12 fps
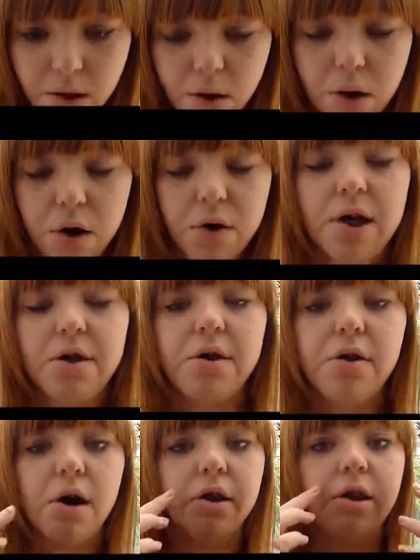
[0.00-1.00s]
like on either
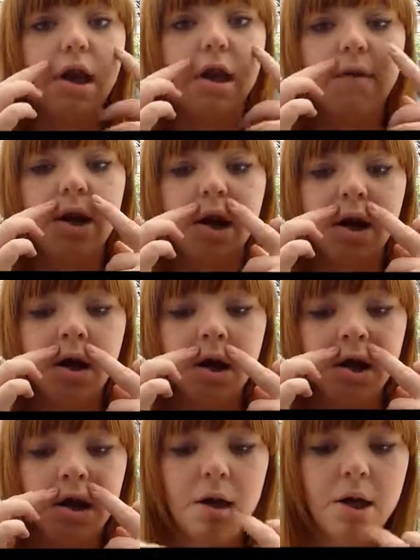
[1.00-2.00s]
side, so here and
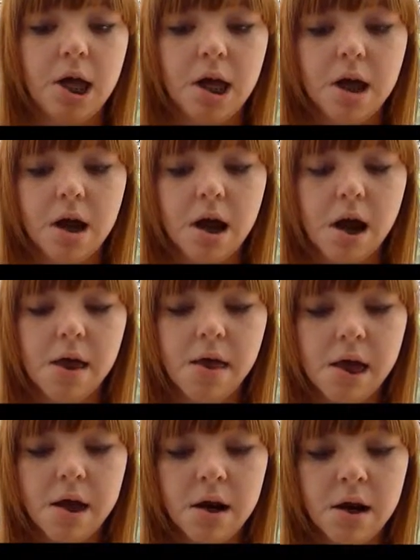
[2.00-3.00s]
here, and
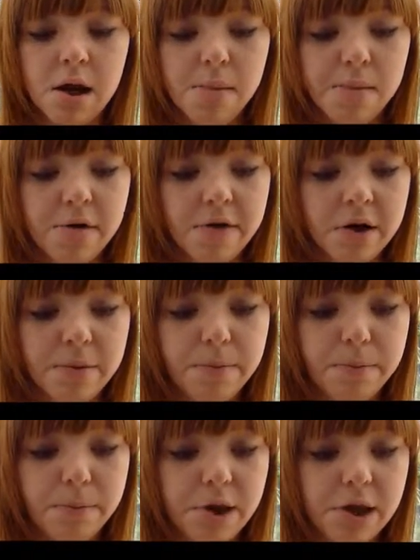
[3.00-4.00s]
then a
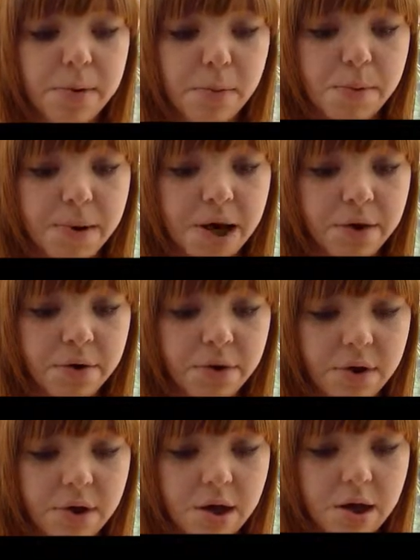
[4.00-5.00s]
mirror put into my
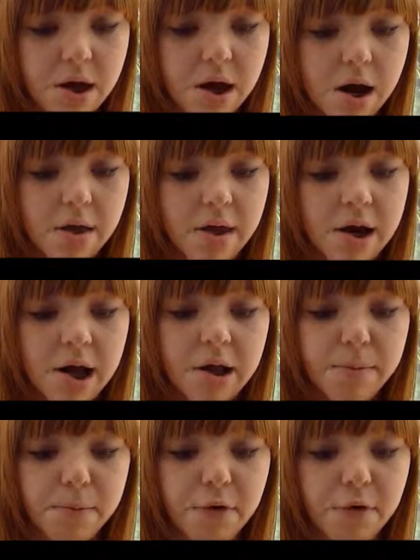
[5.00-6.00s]
mouth, and then
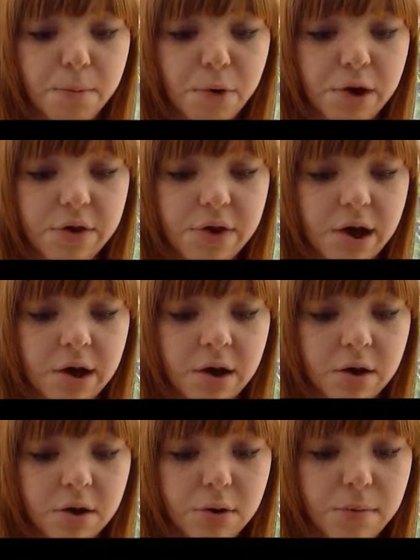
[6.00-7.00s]
had to move the pulley
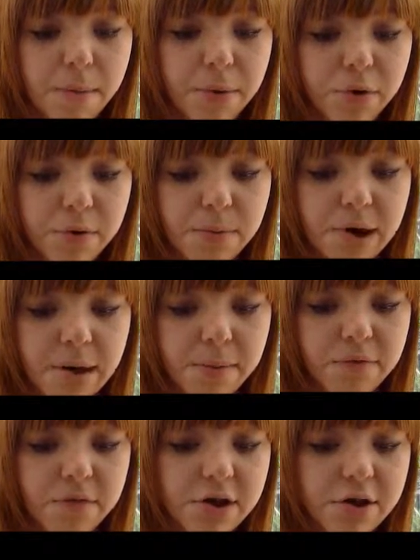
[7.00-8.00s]
thing to my bottom lip
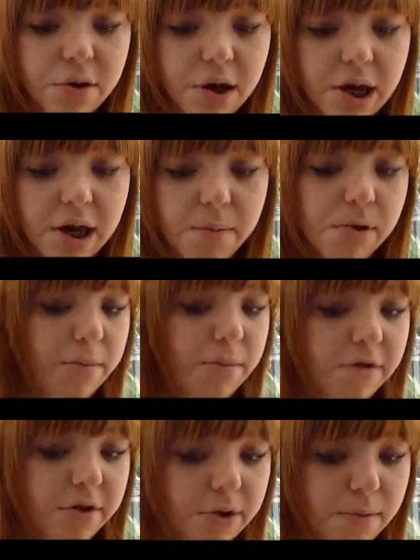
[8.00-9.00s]
and redo it again with the
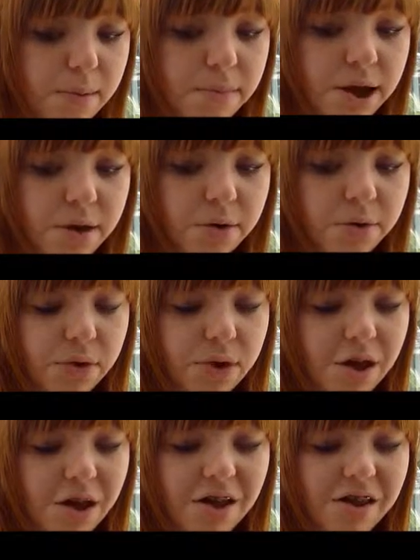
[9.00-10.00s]
mirror still in my
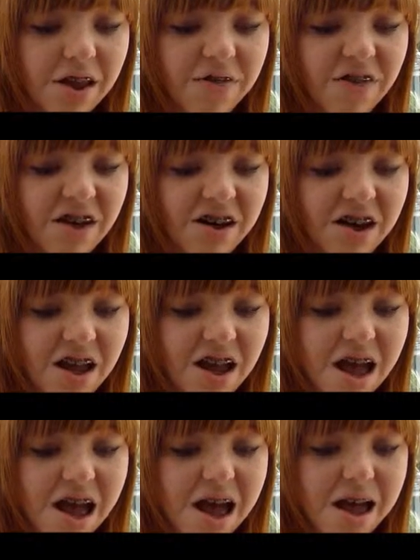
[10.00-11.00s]
mouth. So that's fun.
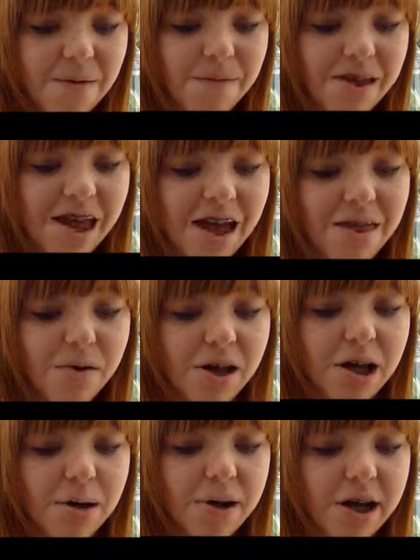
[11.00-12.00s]
Yeah, then we
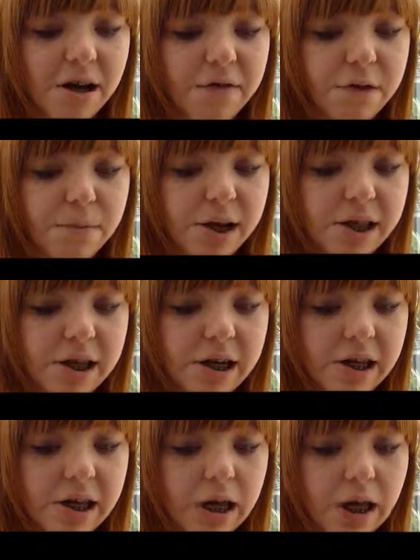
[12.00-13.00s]
headed back over to
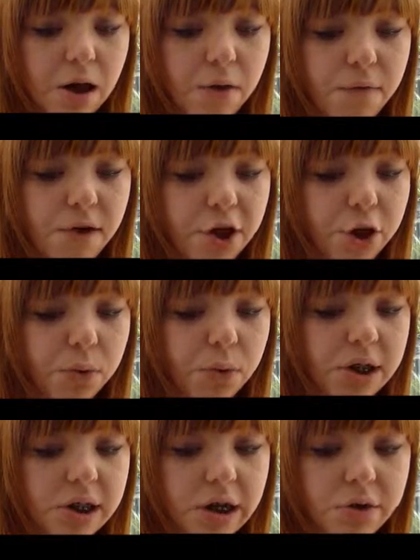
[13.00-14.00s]

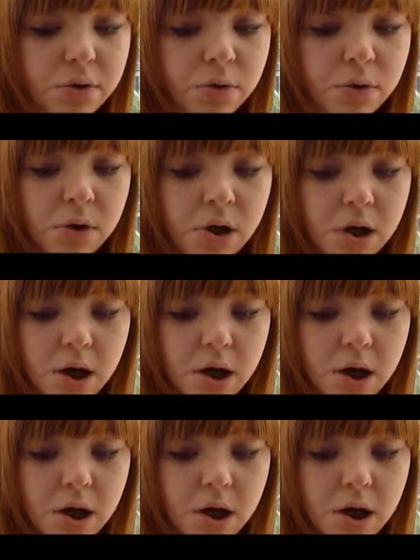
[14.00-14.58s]
maxillofacial and dental